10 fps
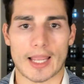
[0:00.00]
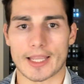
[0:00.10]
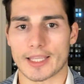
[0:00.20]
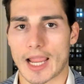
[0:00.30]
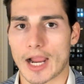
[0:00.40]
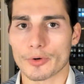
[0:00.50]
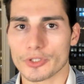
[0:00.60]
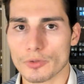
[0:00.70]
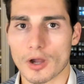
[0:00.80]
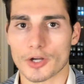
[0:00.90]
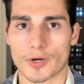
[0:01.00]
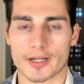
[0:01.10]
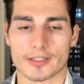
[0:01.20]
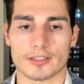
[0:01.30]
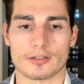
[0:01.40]
how are you
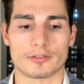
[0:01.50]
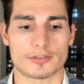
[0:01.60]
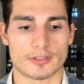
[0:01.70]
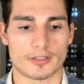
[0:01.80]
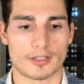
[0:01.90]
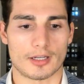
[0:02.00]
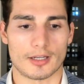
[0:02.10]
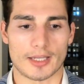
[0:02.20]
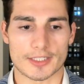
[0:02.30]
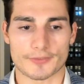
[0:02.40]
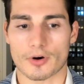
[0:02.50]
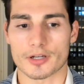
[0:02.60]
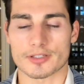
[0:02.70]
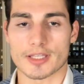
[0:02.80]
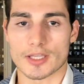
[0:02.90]
underwriting deals as far
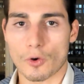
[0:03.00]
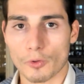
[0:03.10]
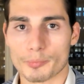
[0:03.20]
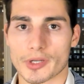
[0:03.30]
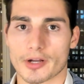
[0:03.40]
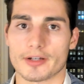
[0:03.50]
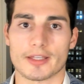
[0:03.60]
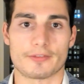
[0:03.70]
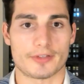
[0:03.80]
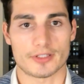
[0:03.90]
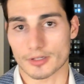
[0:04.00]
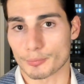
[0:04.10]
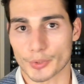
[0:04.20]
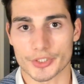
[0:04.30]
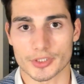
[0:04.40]
as the hold period if it's on a
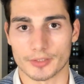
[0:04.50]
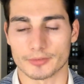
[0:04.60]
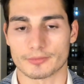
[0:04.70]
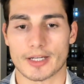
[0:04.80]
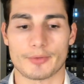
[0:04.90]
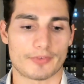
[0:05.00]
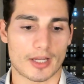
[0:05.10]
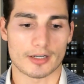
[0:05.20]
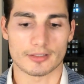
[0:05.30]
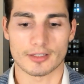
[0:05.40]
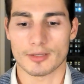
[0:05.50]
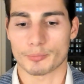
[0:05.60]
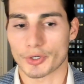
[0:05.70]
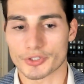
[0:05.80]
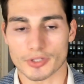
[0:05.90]
bridge loan, right? We've got
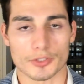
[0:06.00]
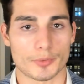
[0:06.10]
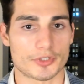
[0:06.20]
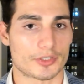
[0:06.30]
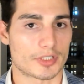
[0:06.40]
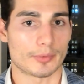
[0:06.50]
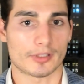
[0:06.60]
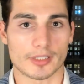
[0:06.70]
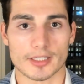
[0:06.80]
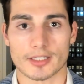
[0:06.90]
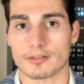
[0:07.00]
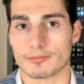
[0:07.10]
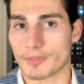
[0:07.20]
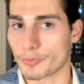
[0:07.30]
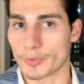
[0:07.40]
bridge loans, which are typically
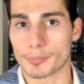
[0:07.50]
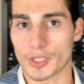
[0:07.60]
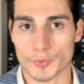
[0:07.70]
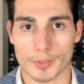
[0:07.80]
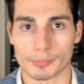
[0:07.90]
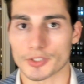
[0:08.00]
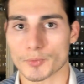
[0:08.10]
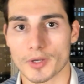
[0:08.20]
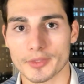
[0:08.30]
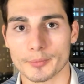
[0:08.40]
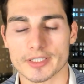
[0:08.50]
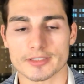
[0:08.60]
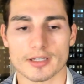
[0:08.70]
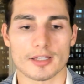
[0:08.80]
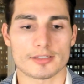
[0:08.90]
the 3+1+1 that we
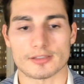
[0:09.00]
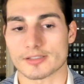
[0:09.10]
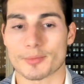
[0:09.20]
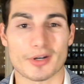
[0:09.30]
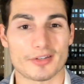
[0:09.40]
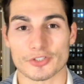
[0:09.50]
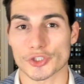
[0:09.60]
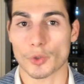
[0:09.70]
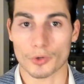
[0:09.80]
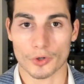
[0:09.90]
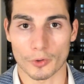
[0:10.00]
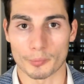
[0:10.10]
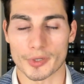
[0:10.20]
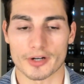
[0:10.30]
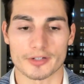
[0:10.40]
discussed, and some are even shorter hold
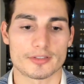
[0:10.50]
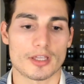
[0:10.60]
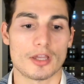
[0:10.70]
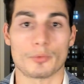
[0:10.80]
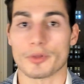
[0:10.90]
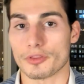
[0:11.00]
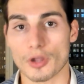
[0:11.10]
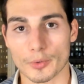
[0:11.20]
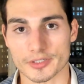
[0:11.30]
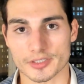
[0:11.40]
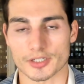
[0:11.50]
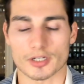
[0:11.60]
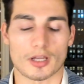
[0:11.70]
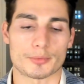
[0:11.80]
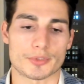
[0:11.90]
periods with no extension
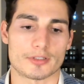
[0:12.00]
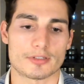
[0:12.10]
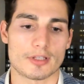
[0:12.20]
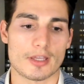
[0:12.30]
options.